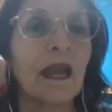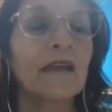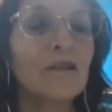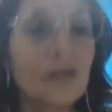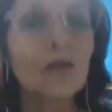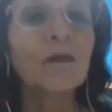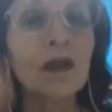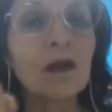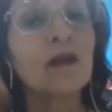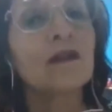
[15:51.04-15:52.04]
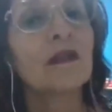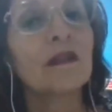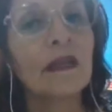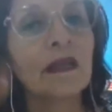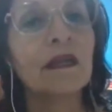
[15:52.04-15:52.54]
And so we got
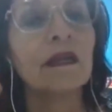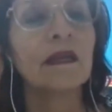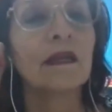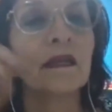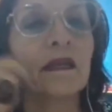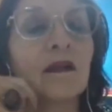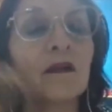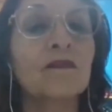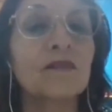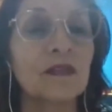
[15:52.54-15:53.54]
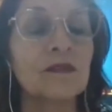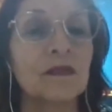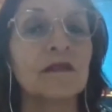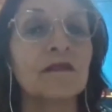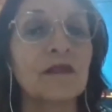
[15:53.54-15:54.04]
the
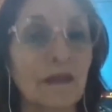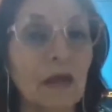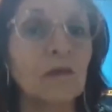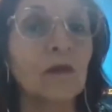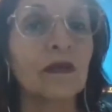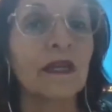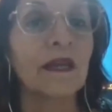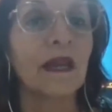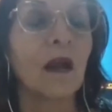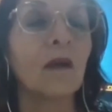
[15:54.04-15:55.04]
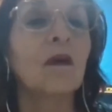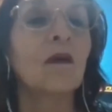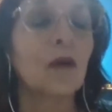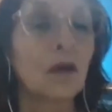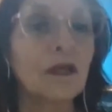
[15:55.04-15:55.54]
constituents that are working now
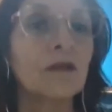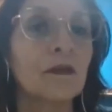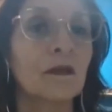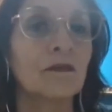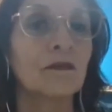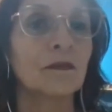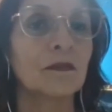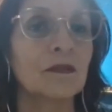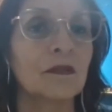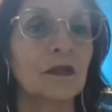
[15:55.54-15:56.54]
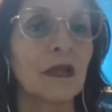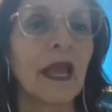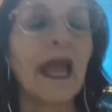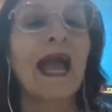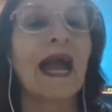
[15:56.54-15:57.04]
on a new constitution.
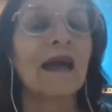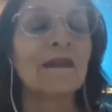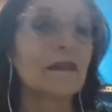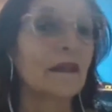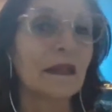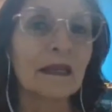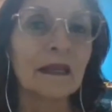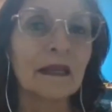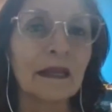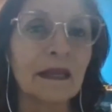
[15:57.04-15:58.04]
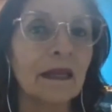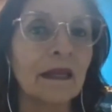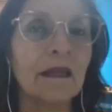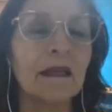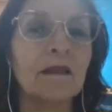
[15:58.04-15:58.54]
And
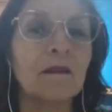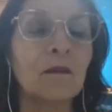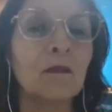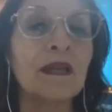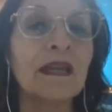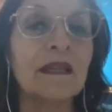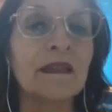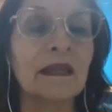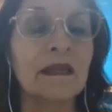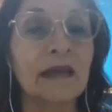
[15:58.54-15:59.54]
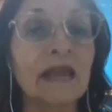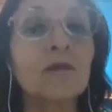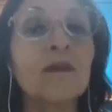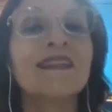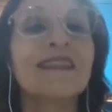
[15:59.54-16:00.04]
the
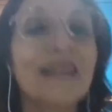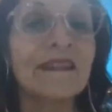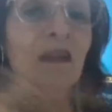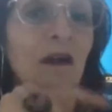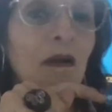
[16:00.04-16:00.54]
right wing didn't